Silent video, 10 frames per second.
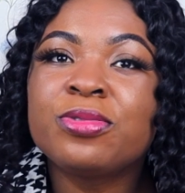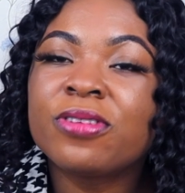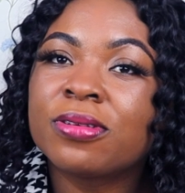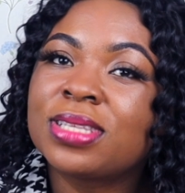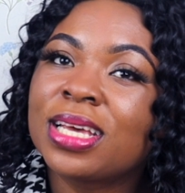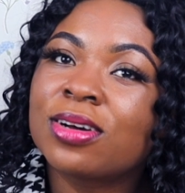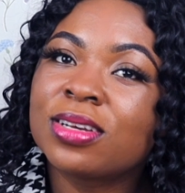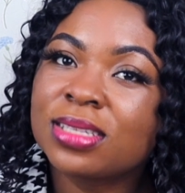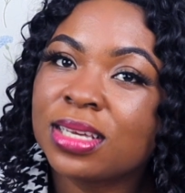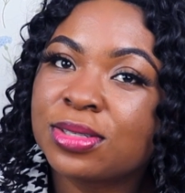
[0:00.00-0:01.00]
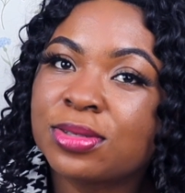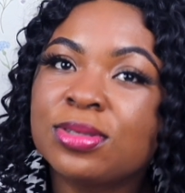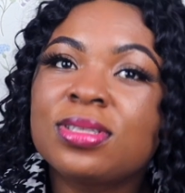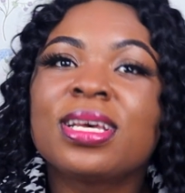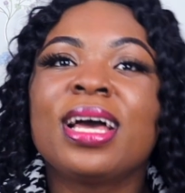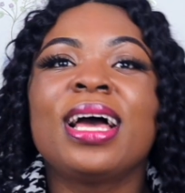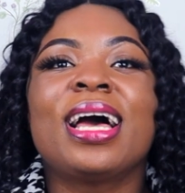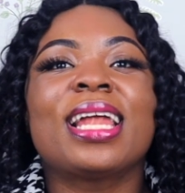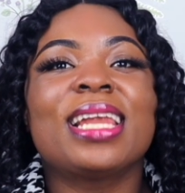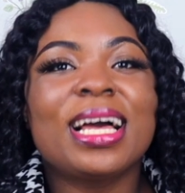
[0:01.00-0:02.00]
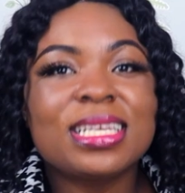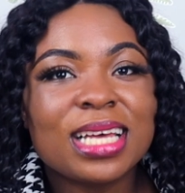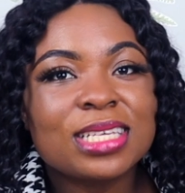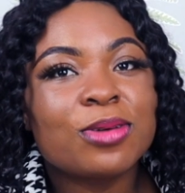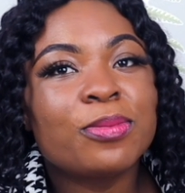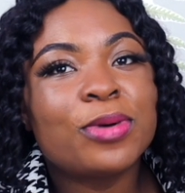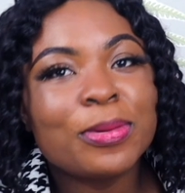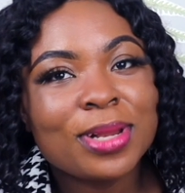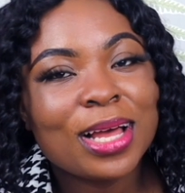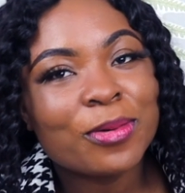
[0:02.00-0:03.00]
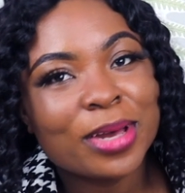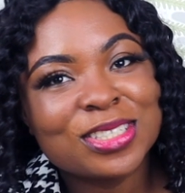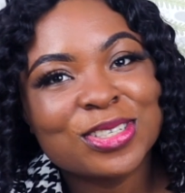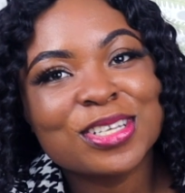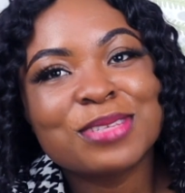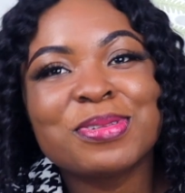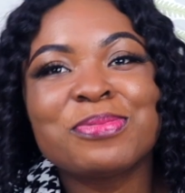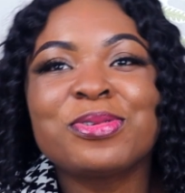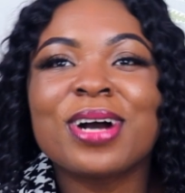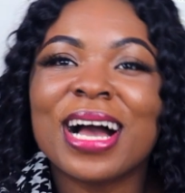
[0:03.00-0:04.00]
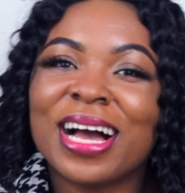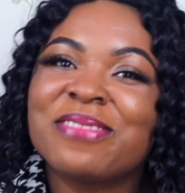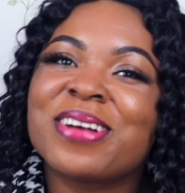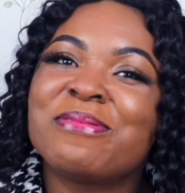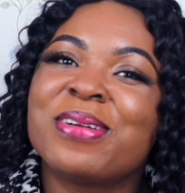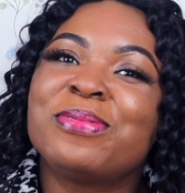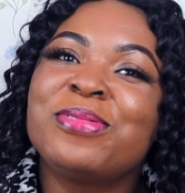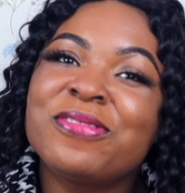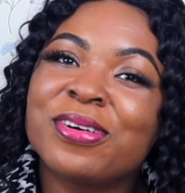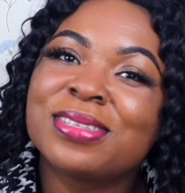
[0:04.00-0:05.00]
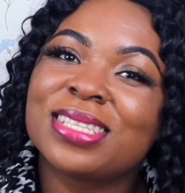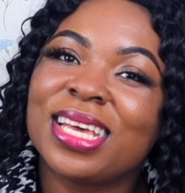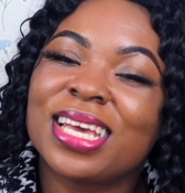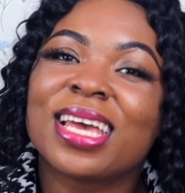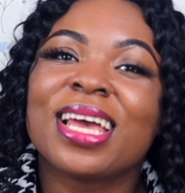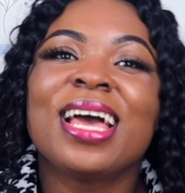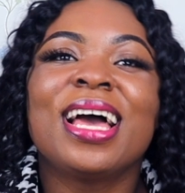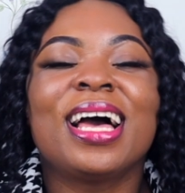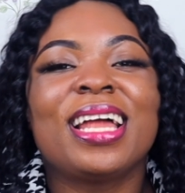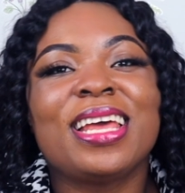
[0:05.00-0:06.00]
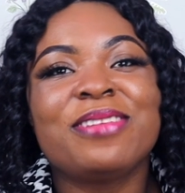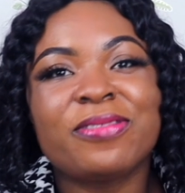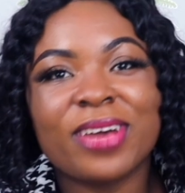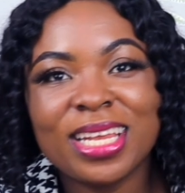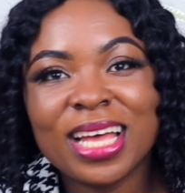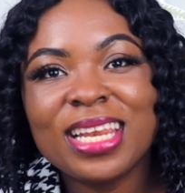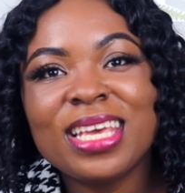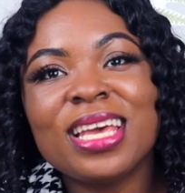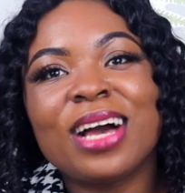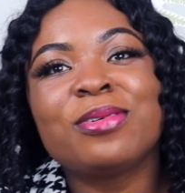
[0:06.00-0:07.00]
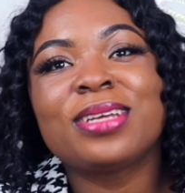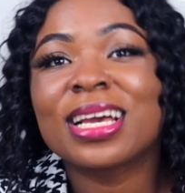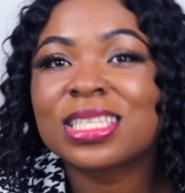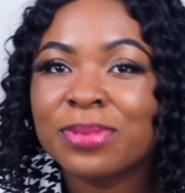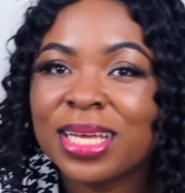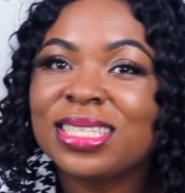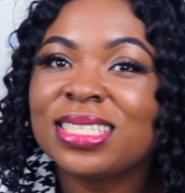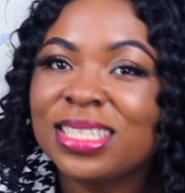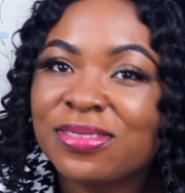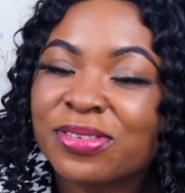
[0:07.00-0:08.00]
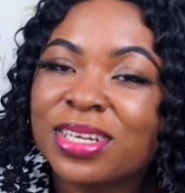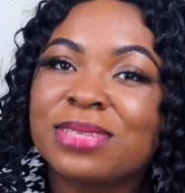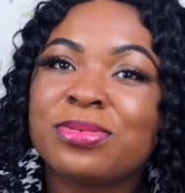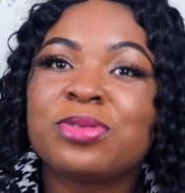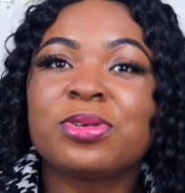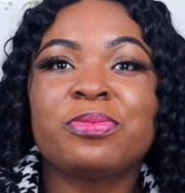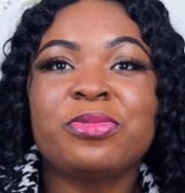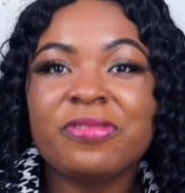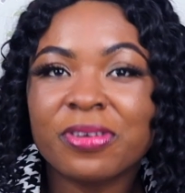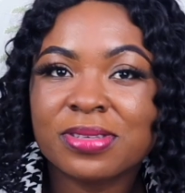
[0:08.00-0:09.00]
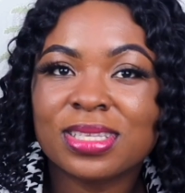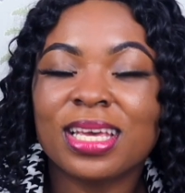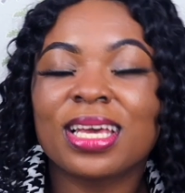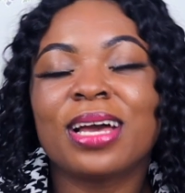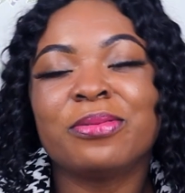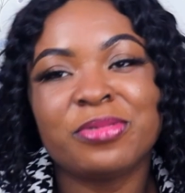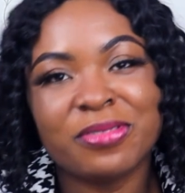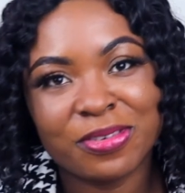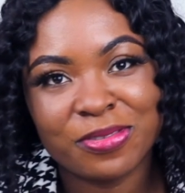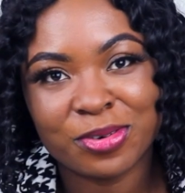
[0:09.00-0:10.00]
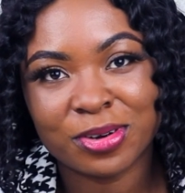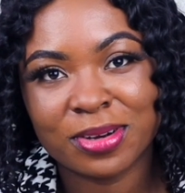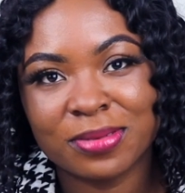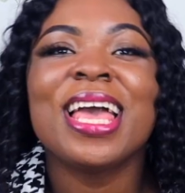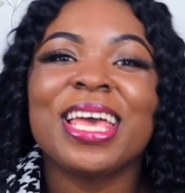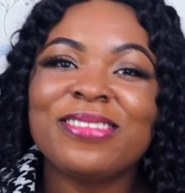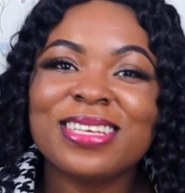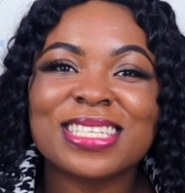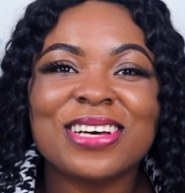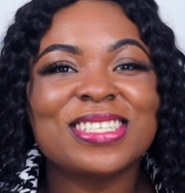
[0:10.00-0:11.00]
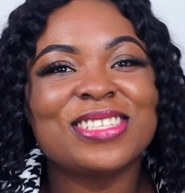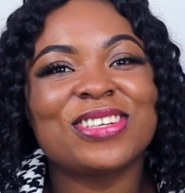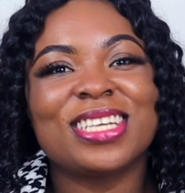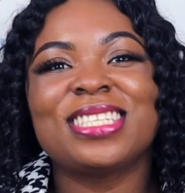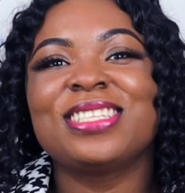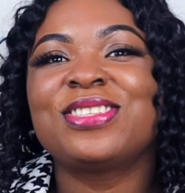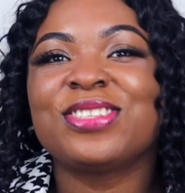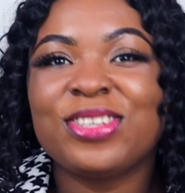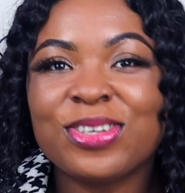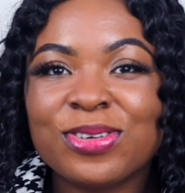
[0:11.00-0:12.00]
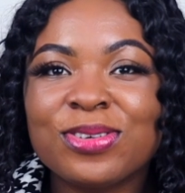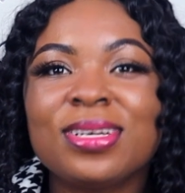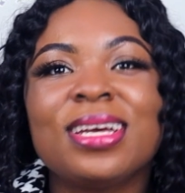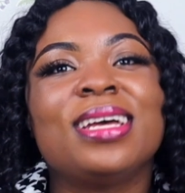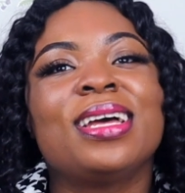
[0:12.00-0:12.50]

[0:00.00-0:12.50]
proof of stake consensus, and answer some popular questions people have about proof of stake. And then finally, I would explain the difference between proof of stake and proof of work. If this sounds interesting to you,